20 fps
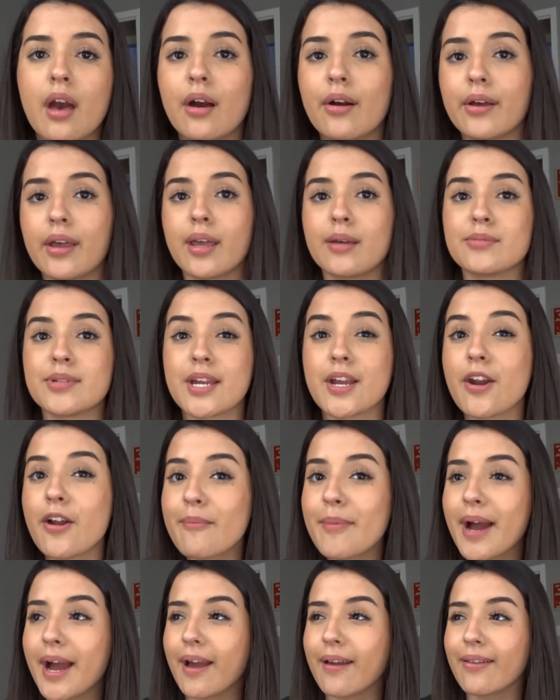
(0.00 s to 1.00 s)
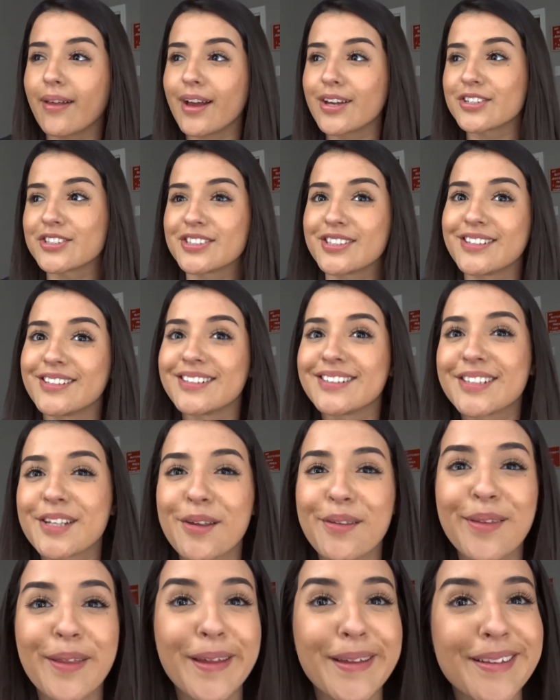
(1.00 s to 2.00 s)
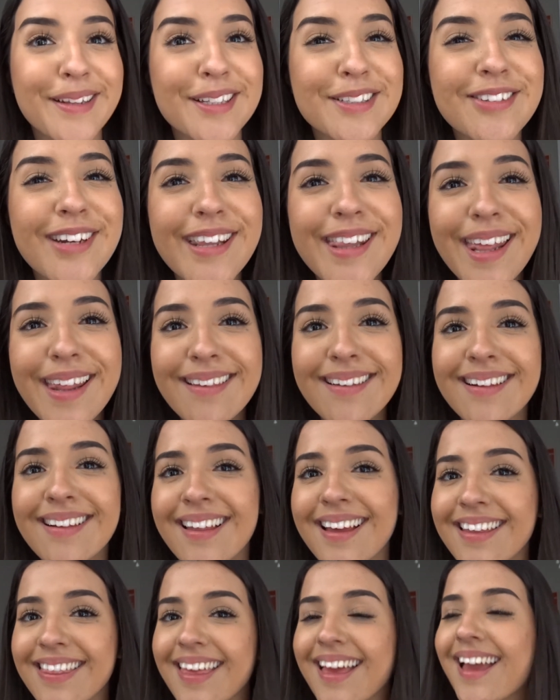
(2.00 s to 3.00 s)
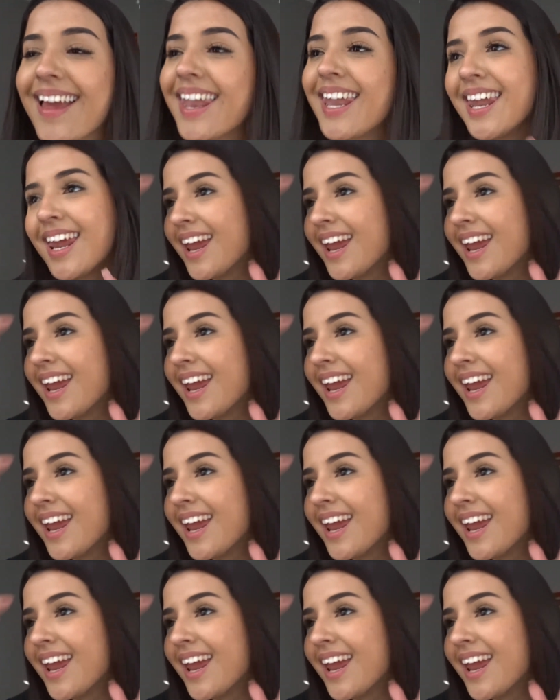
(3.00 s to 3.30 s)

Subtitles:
Okay, I'm taking off my eyelashes, so like that's why they look like that.